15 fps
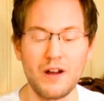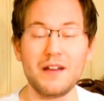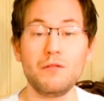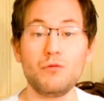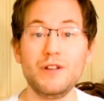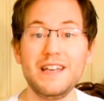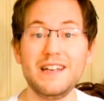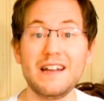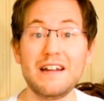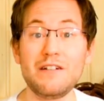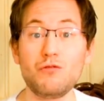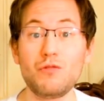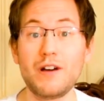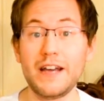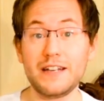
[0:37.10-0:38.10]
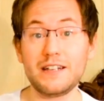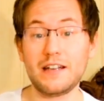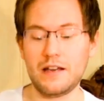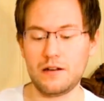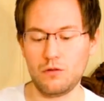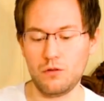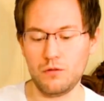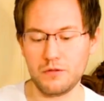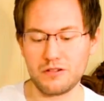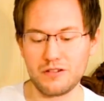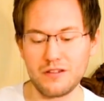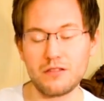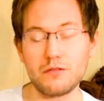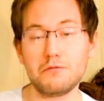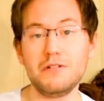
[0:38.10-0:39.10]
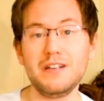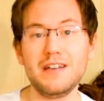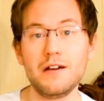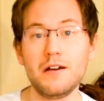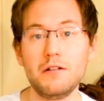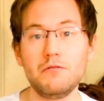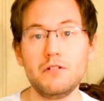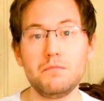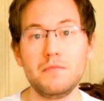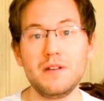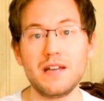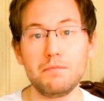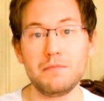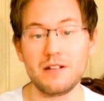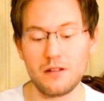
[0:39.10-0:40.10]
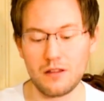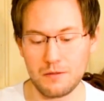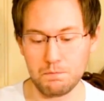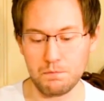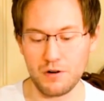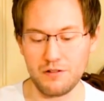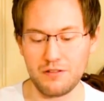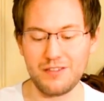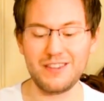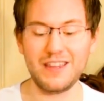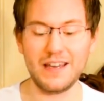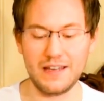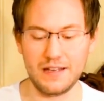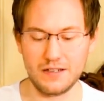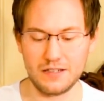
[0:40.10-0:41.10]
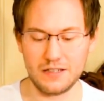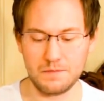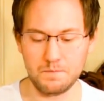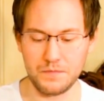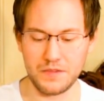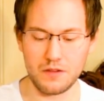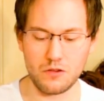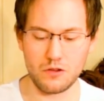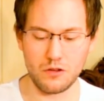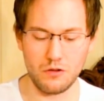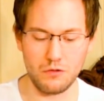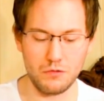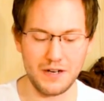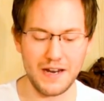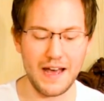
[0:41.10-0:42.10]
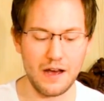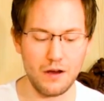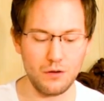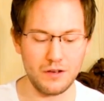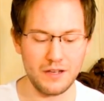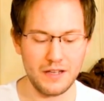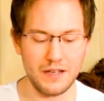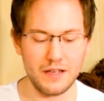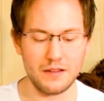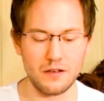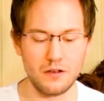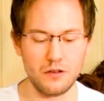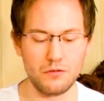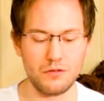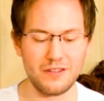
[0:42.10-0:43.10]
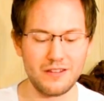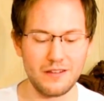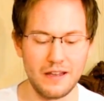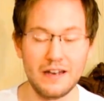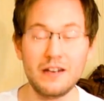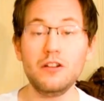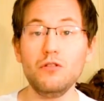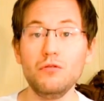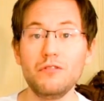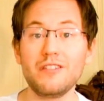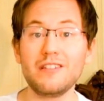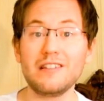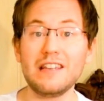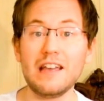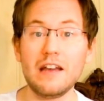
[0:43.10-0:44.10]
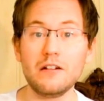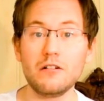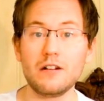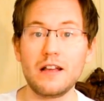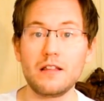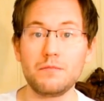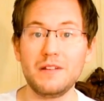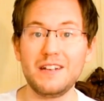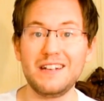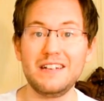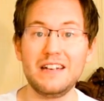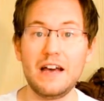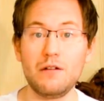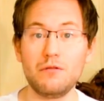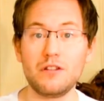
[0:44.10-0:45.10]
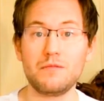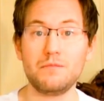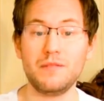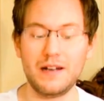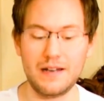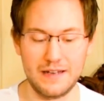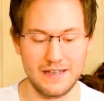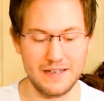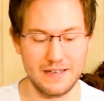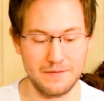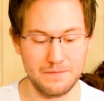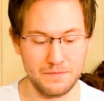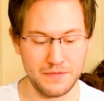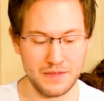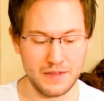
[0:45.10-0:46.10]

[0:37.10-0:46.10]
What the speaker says: read and write at almost 300 megabits per second. So now a new standard has been announced by